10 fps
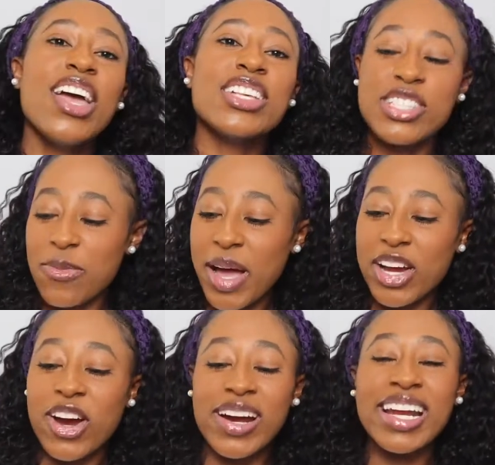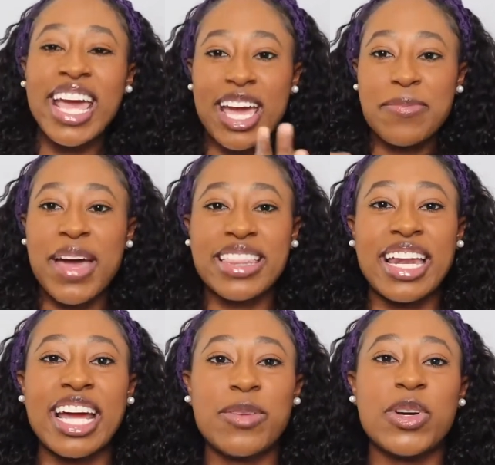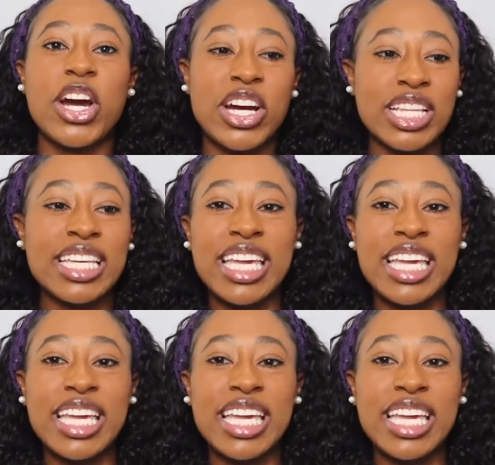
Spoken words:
So my current handbag that I am currently